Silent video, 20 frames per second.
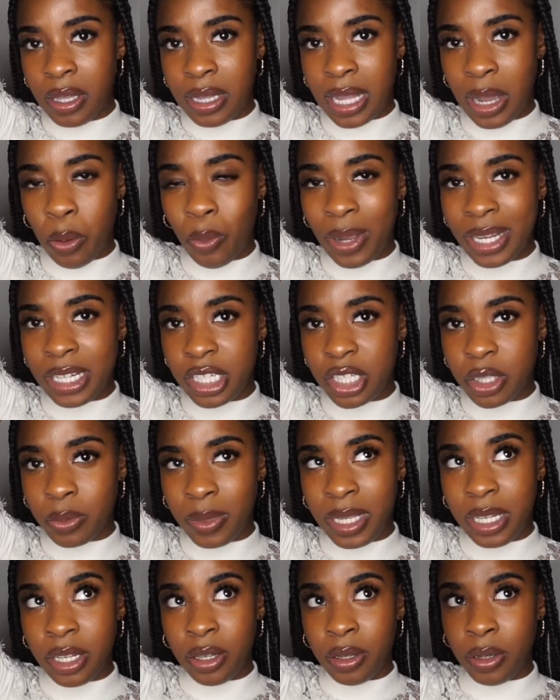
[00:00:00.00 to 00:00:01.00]
Like when do
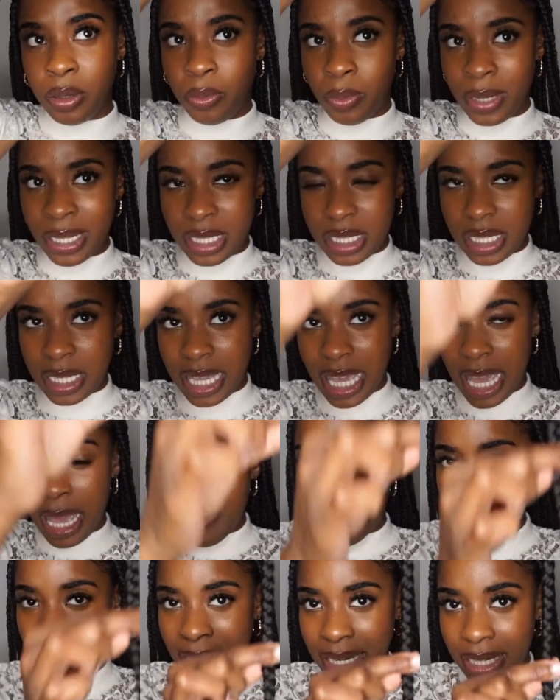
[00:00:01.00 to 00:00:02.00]
we know when to get
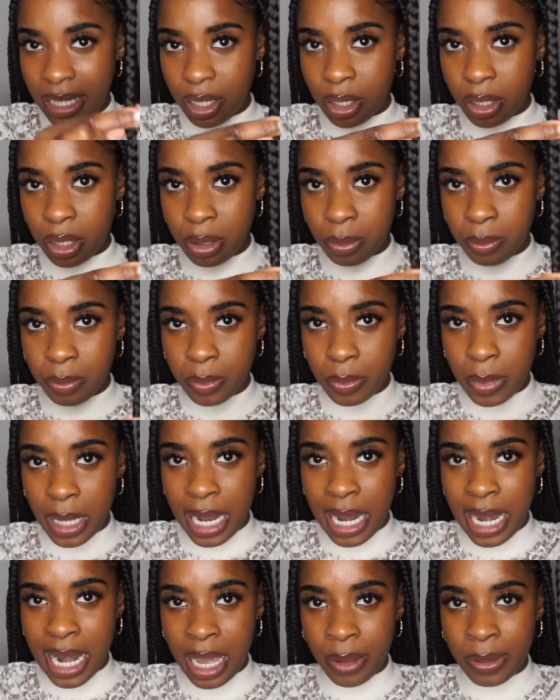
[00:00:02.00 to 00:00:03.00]
it back,
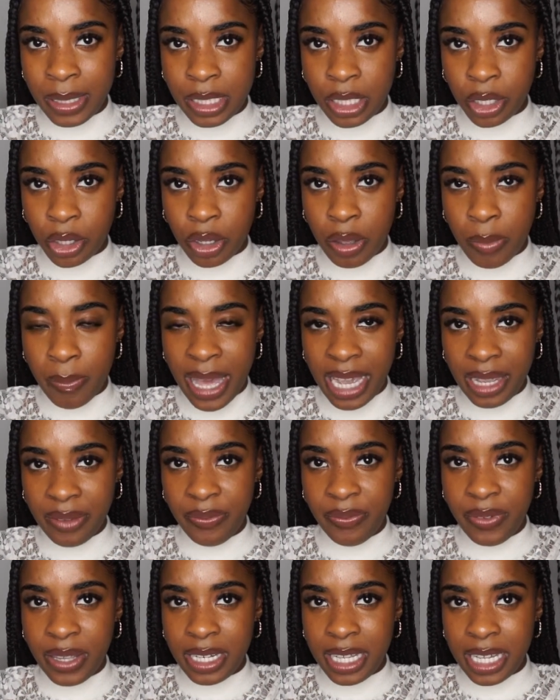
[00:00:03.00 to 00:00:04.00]
allow it to go back
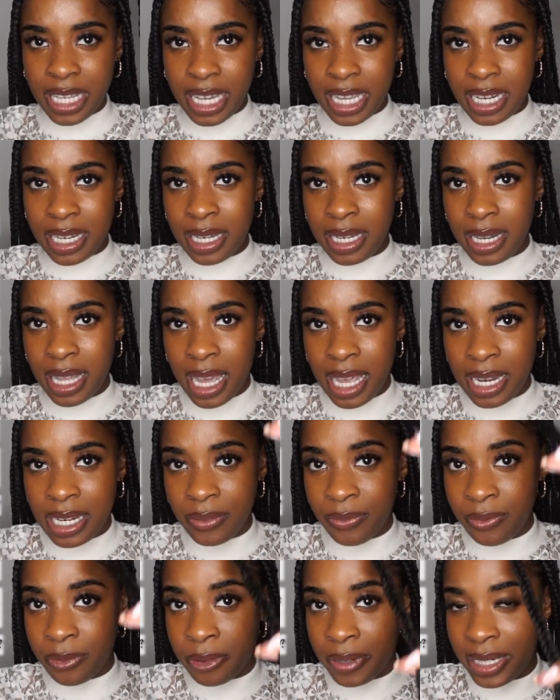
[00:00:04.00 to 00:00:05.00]
thin again,
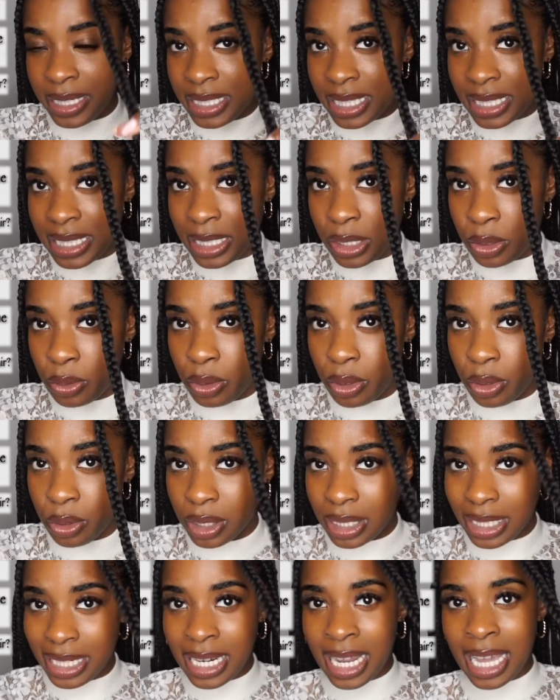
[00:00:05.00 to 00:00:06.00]
and for it to still
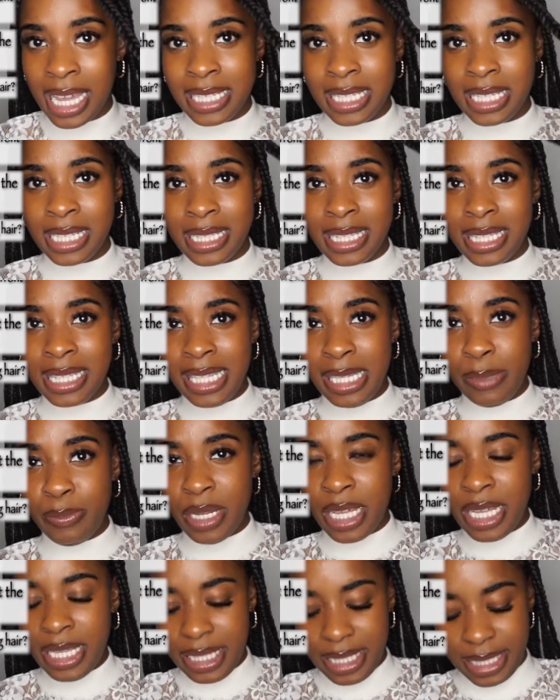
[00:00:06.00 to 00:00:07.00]
look nice and
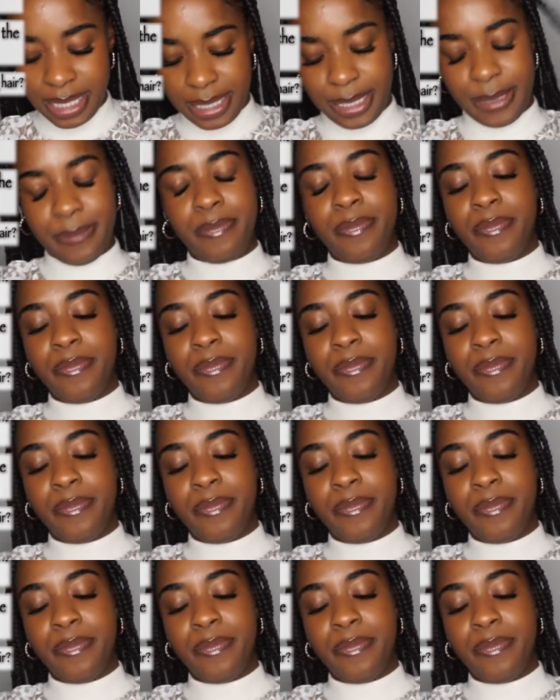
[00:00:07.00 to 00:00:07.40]
seamless?